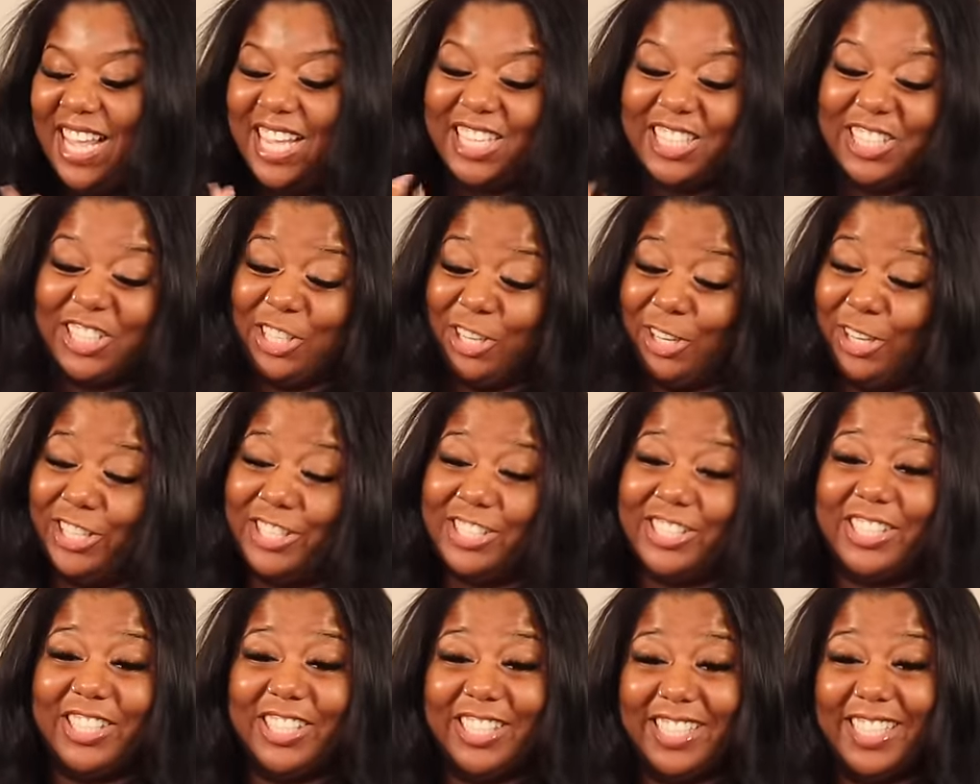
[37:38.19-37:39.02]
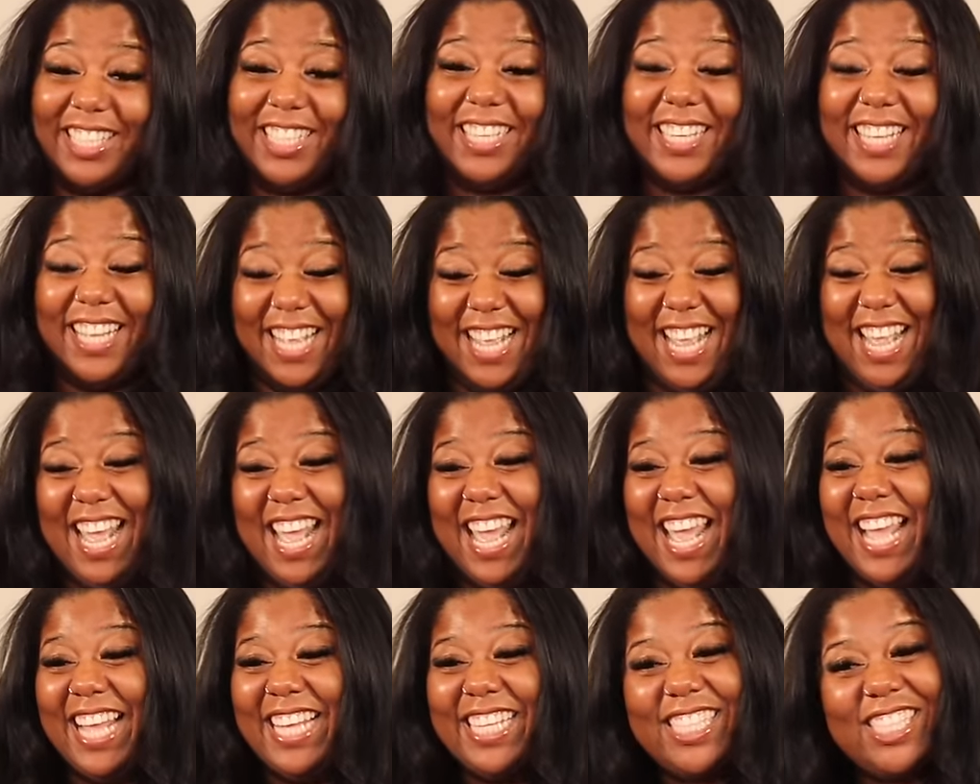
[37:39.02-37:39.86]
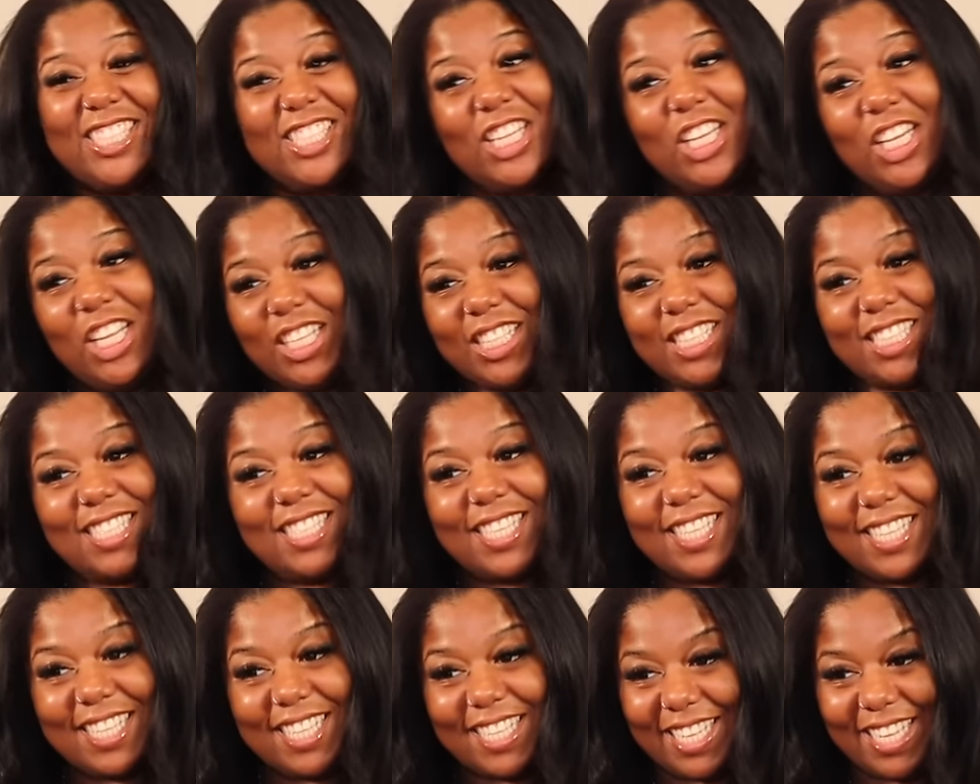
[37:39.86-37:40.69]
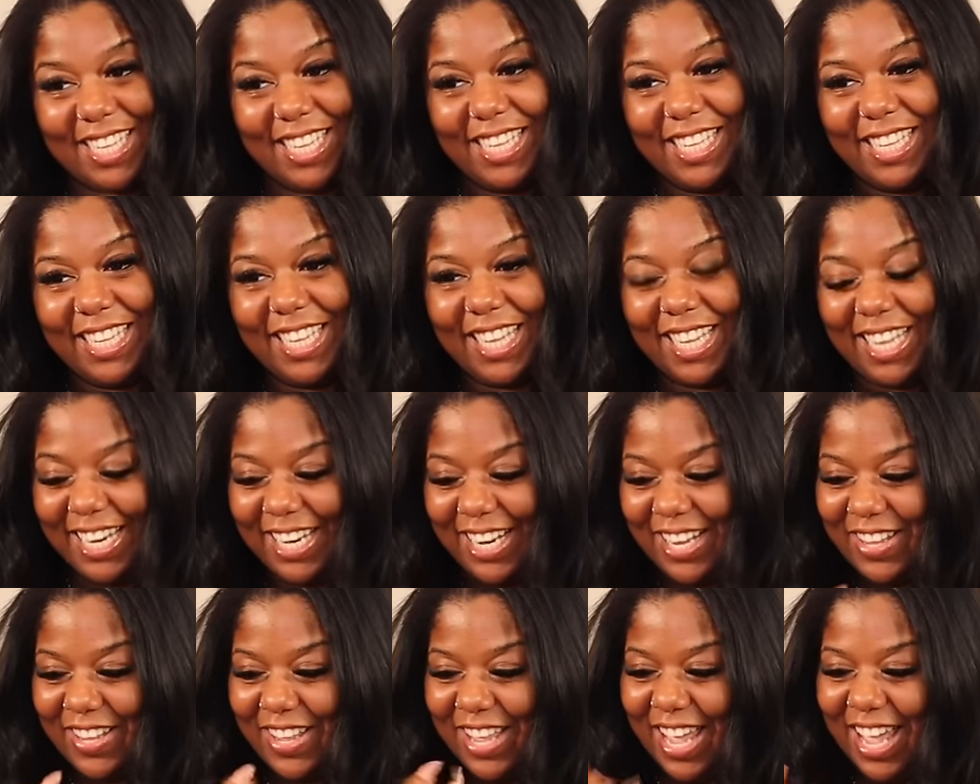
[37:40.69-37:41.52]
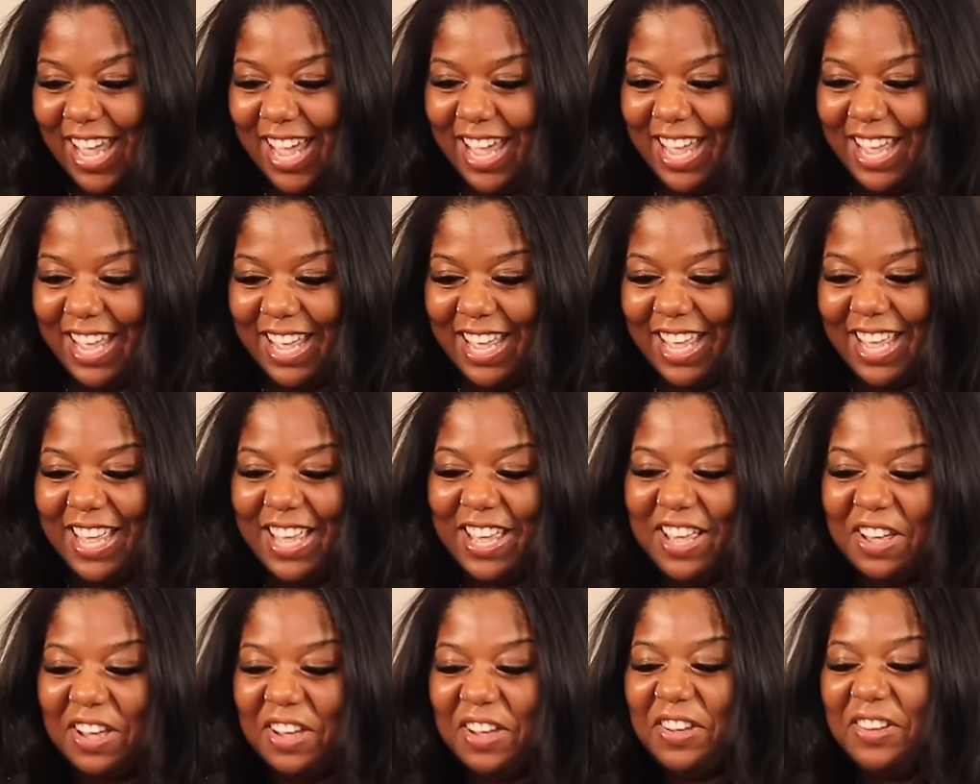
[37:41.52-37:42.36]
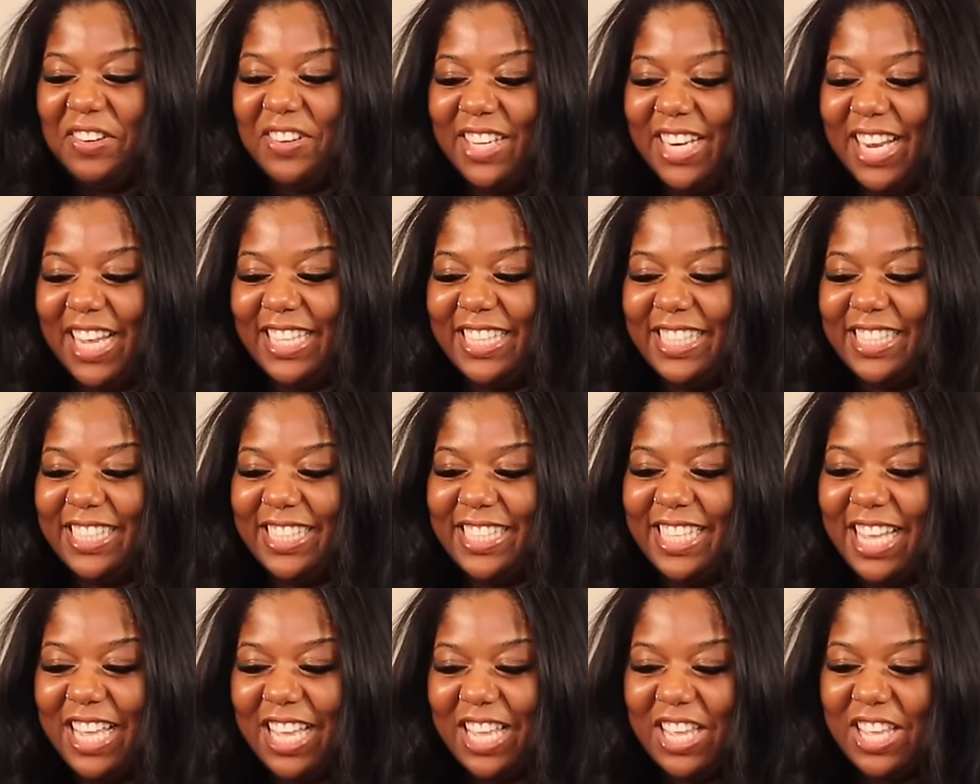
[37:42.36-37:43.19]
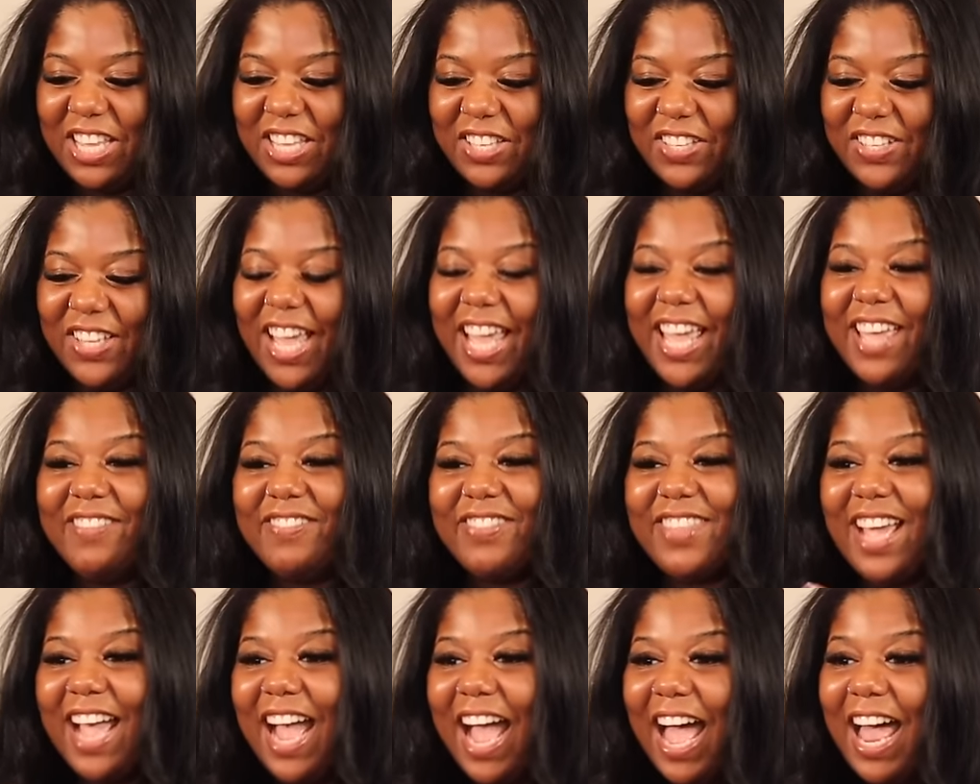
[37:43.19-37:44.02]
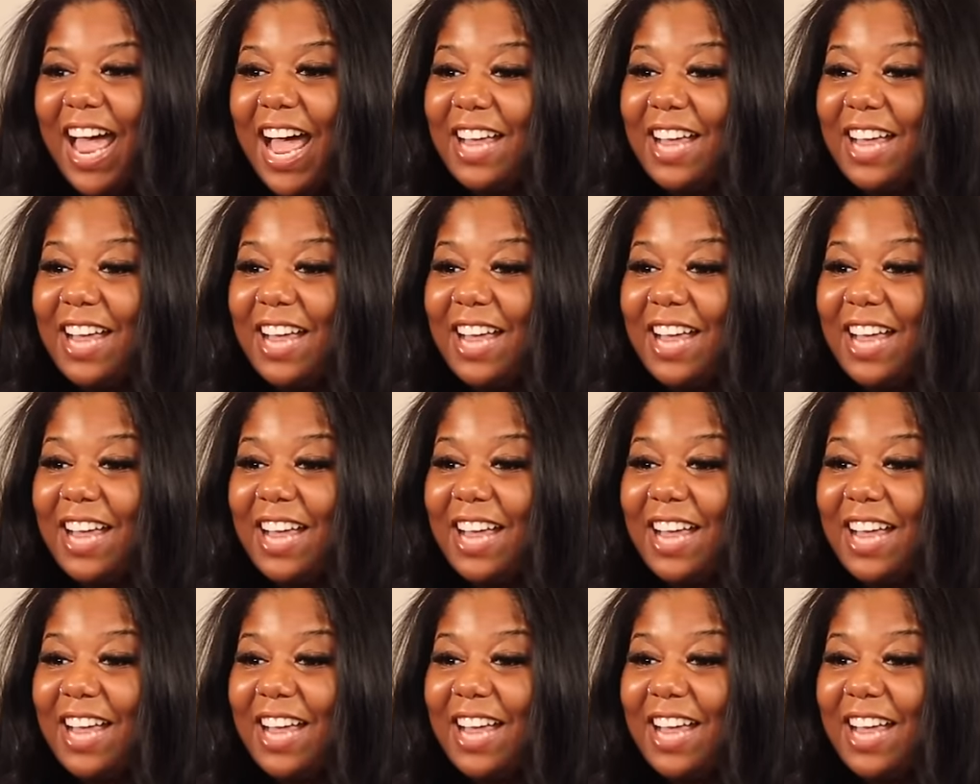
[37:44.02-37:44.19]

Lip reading: she looks good. She looks good, okay? But I tell you, if that,